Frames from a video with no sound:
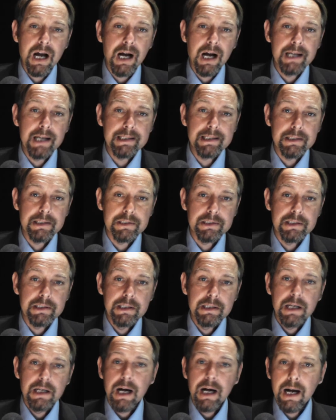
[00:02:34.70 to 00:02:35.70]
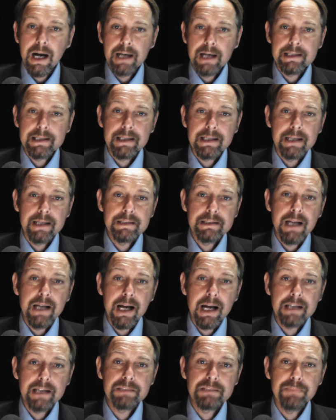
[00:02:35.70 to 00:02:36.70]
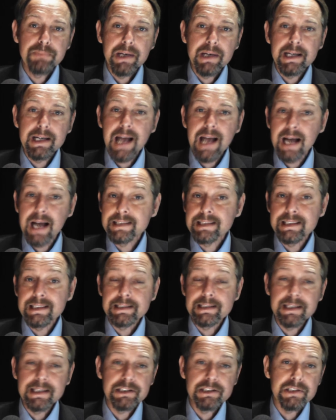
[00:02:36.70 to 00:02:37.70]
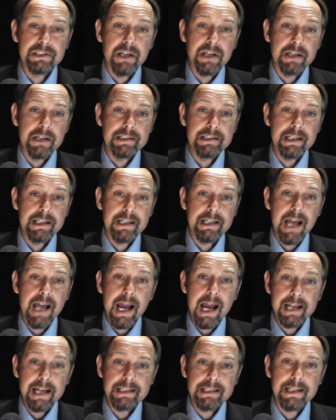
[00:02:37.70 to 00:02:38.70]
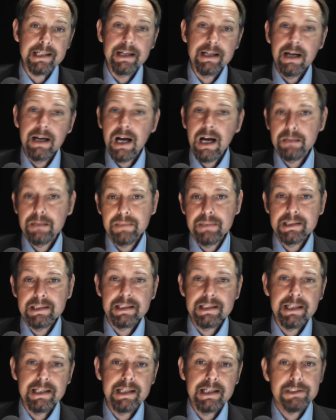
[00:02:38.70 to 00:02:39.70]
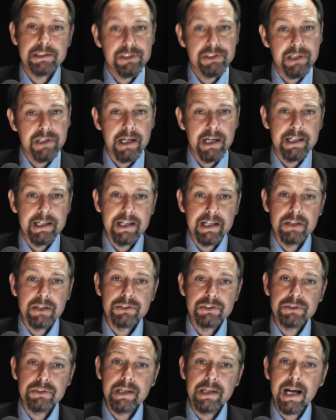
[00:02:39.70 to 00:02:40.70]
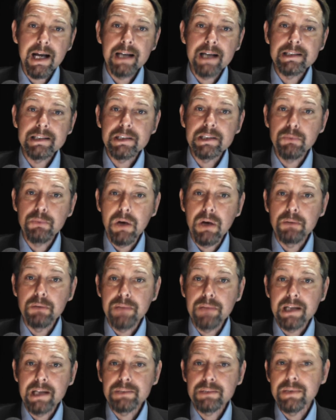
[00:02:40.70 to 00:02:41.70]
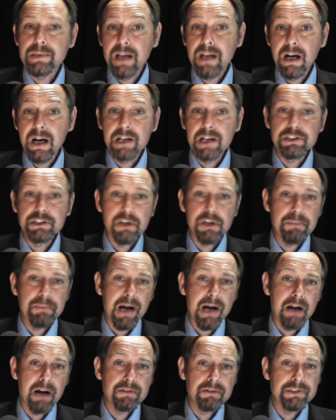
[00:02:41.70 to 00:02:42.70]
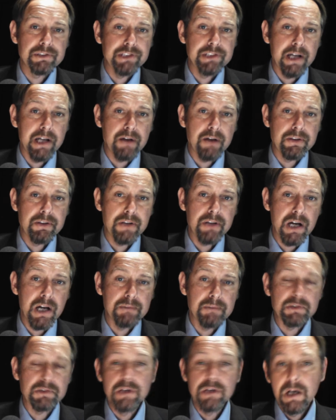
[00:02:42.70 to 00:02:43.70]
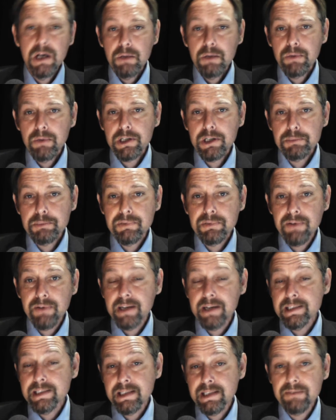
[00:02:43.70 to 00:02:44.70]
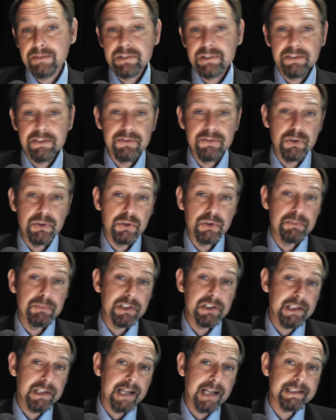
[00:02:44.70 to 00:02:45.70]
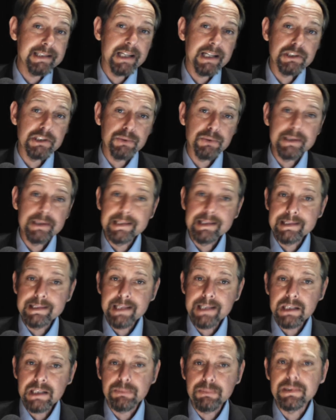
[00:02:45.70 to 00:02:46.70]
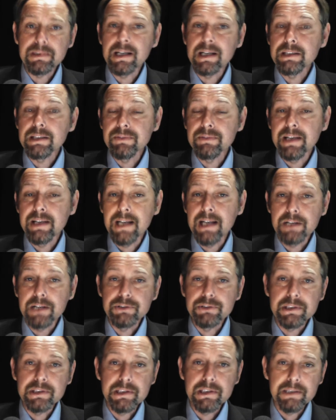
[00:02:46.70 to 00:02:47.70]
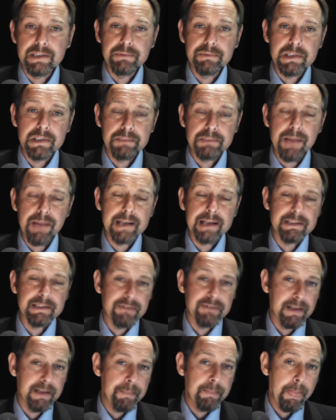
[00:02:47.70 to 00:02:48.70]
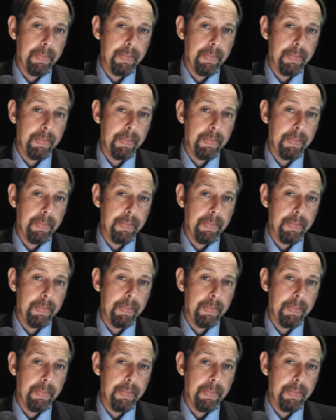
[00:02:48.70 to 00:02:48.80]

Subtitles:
Iceland. Iceland has been at it since 1980. Admittedly, it's a tiny country and is well blessed with hydropower and geothermal, which provides 74% and 26% of the electricity respectively.